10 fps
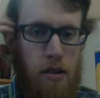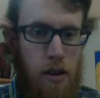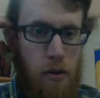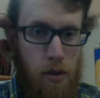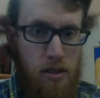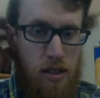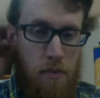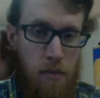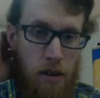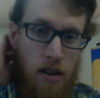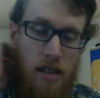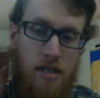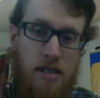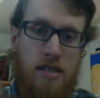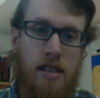There were some
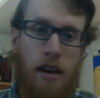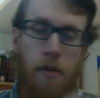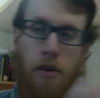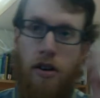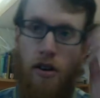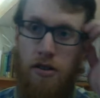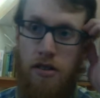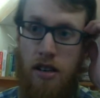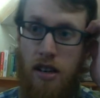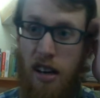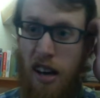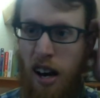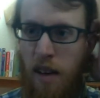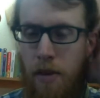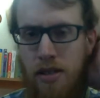lessons that we learned,
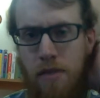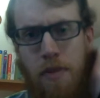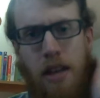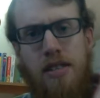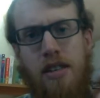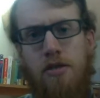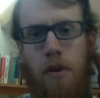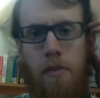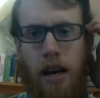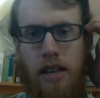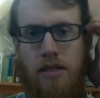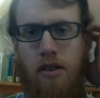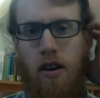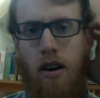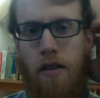and some things I just want to pass
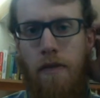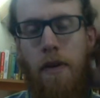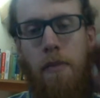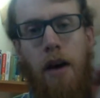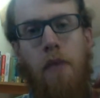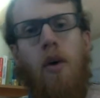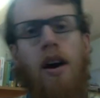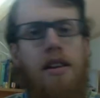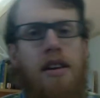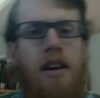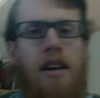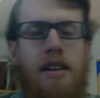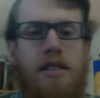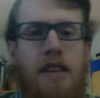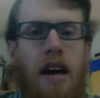along from that. One
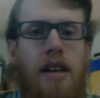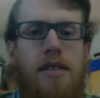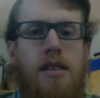is that